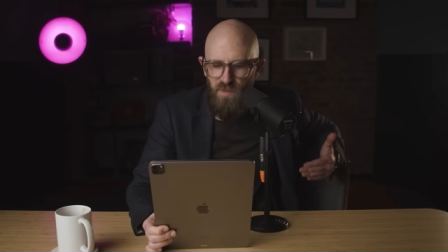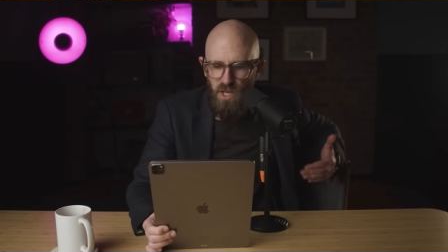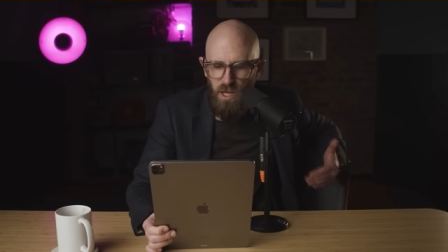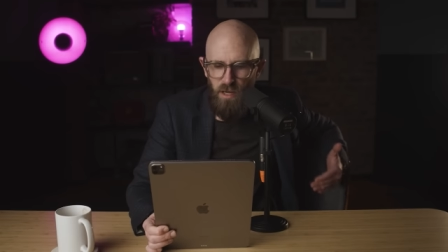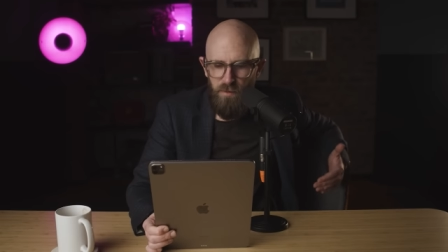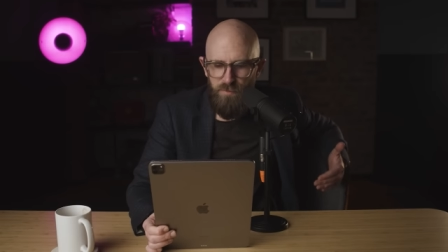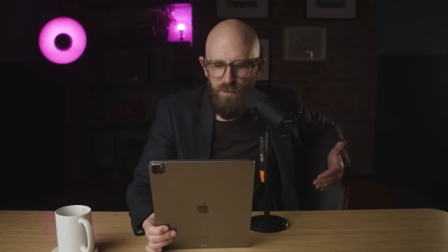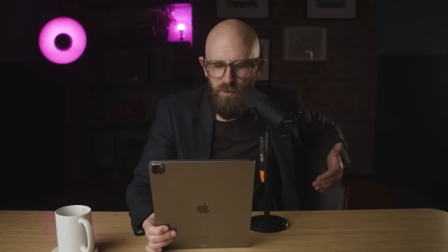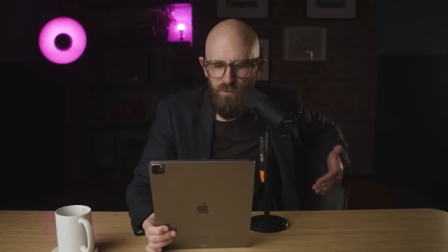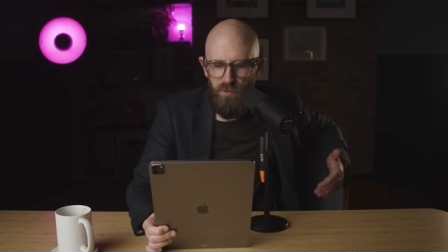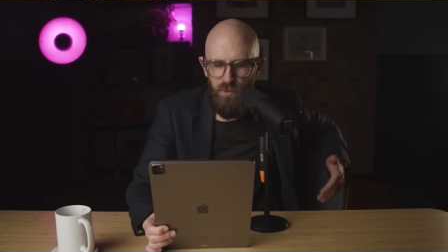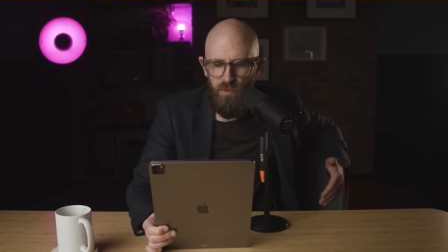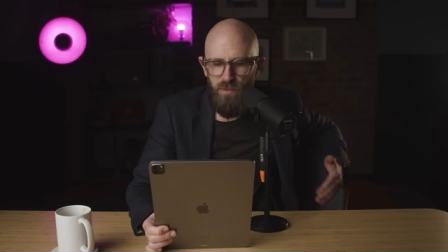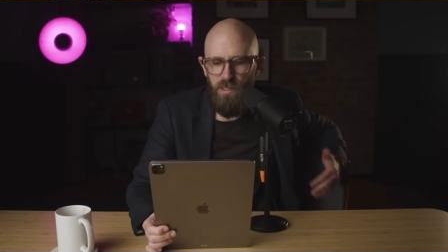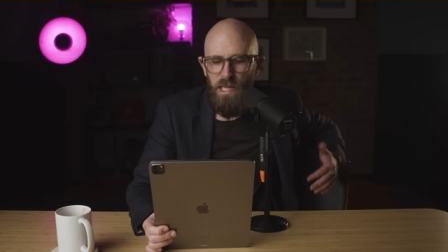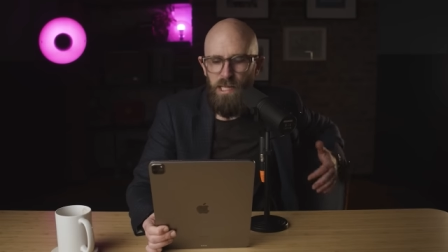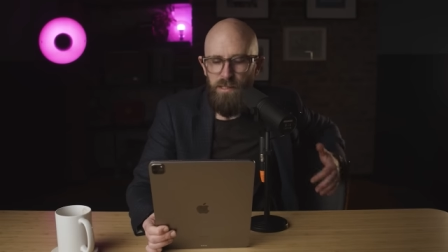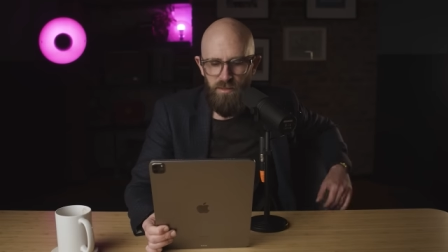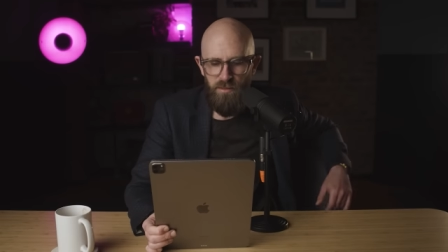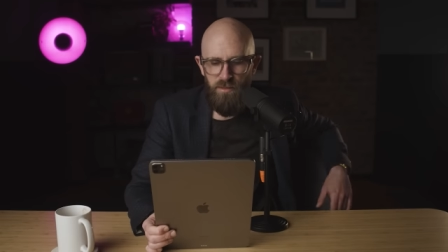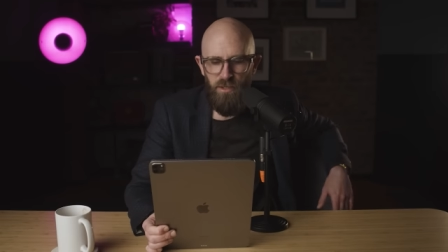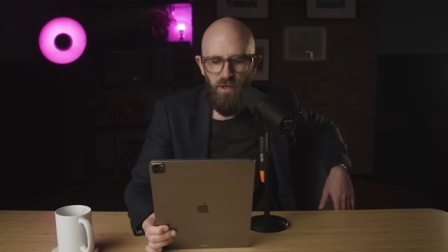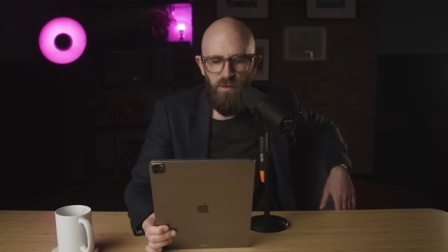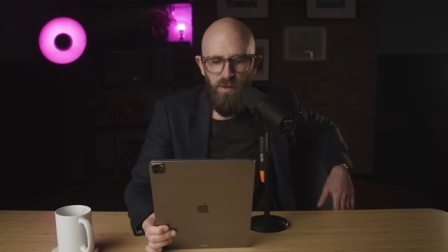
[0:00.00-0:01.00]
After all,
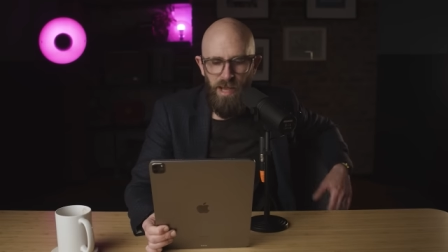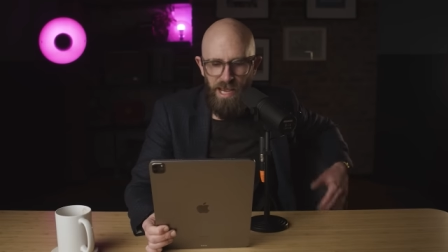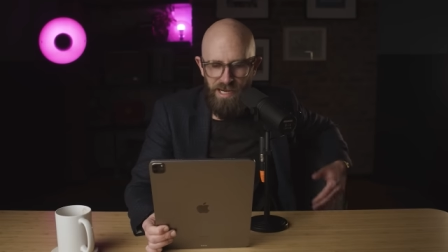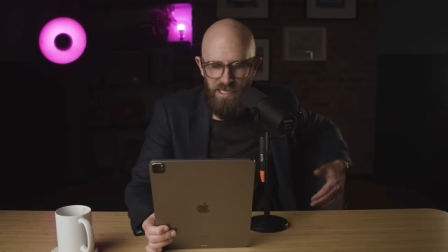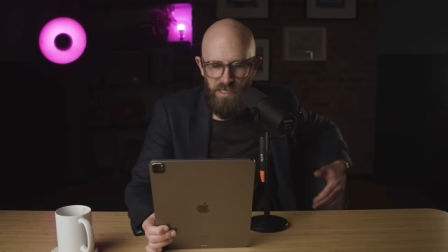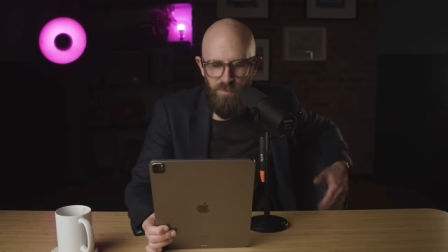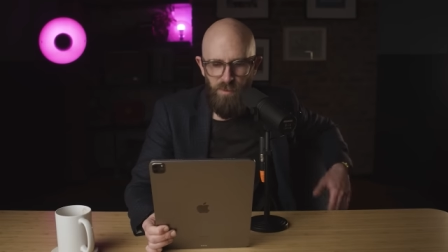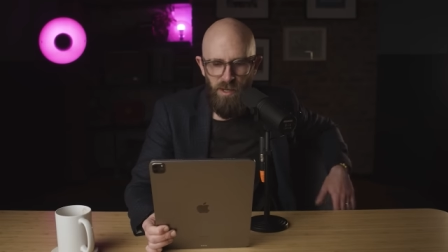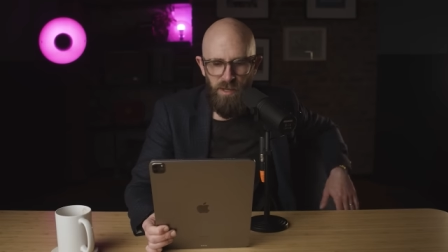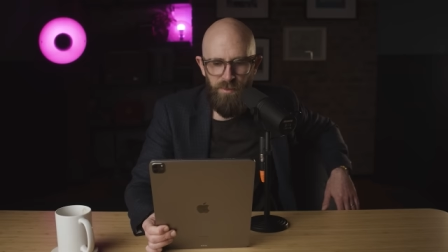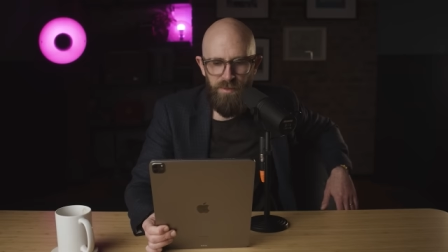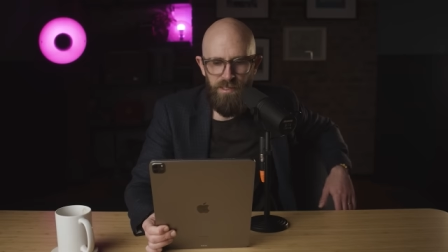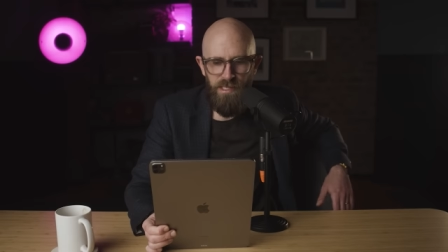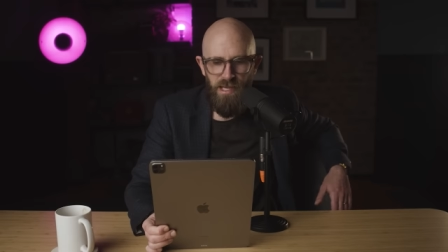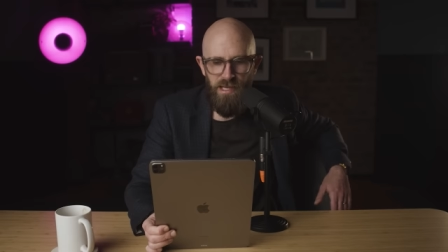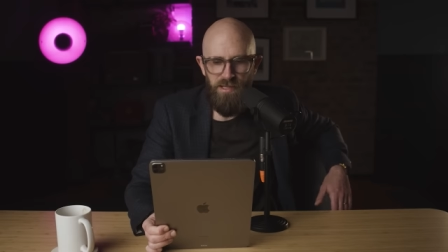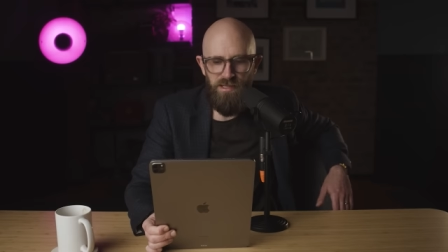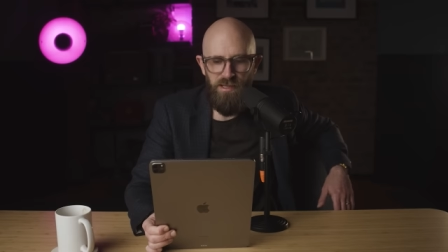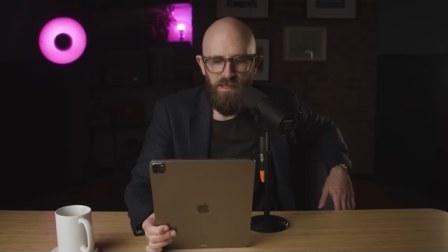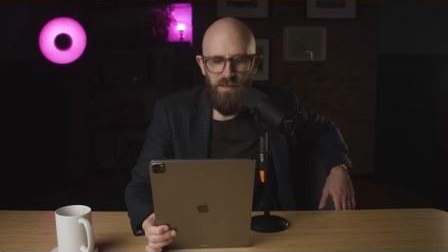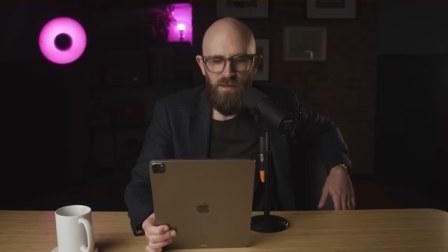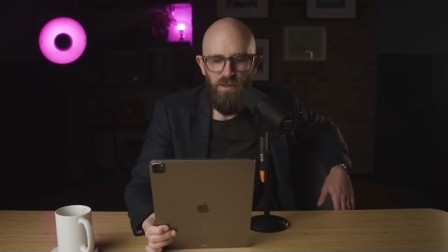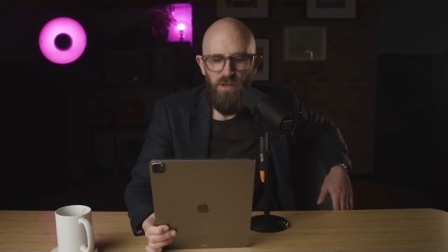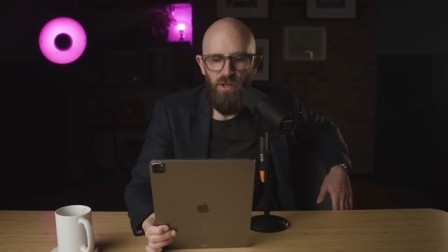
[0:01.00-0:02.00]
through
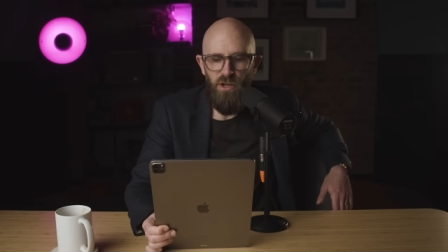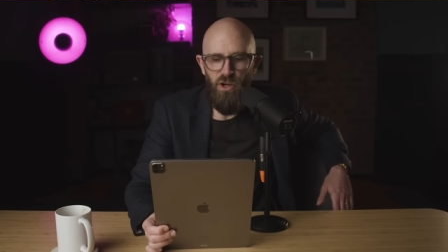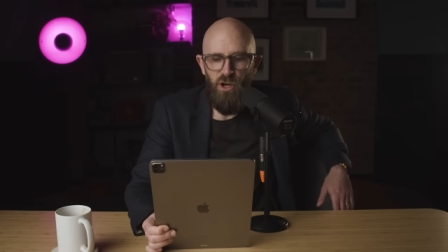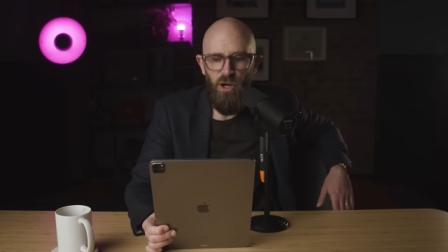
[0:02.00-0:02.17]
experimentation,